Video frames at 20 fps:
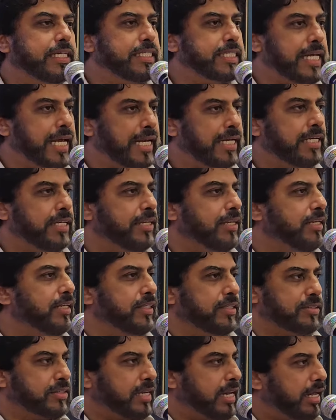
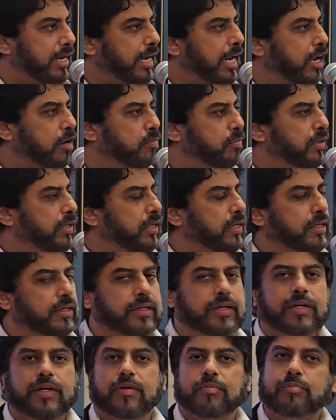intended is not
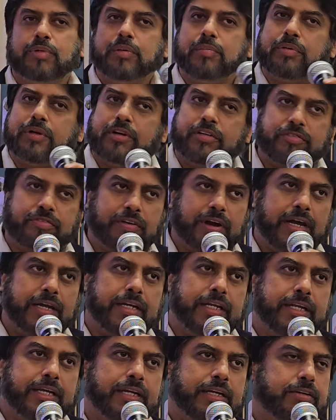happening. People are
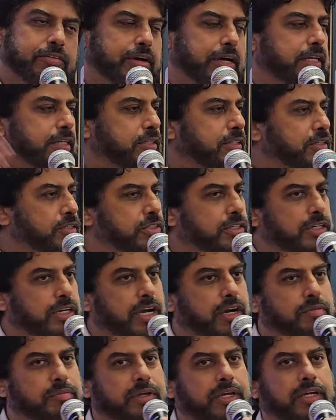fighting, creditors are
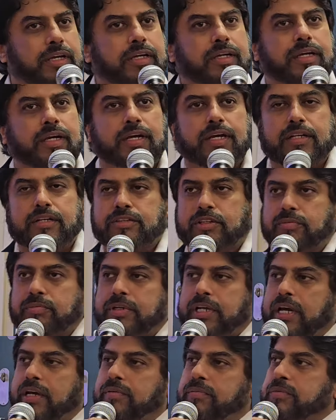coming,
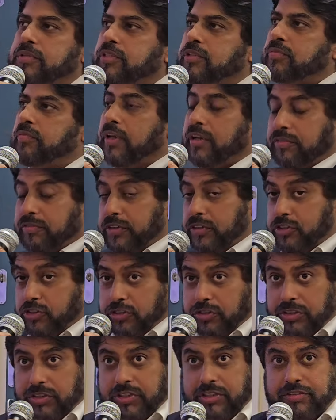sometimes
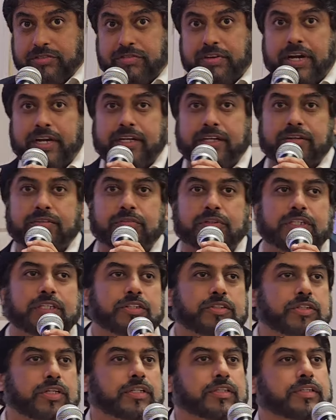beneficiaries are fighting
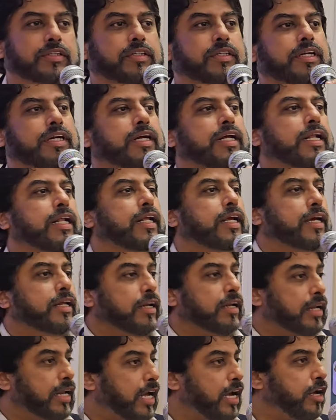with each other,
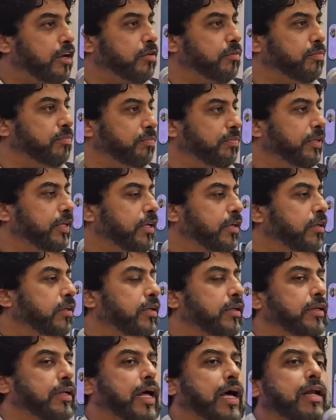and a
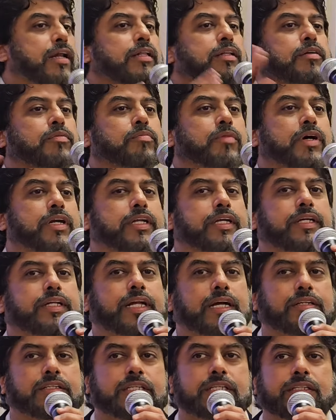lot of the money
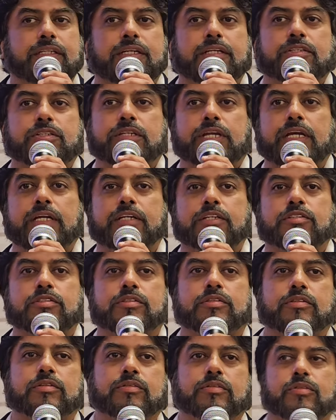that's in the estate
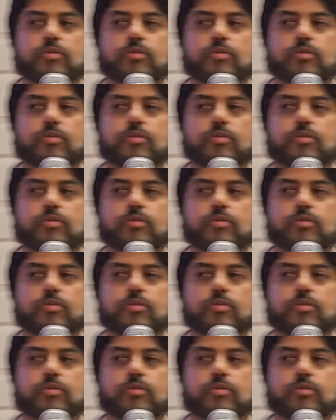is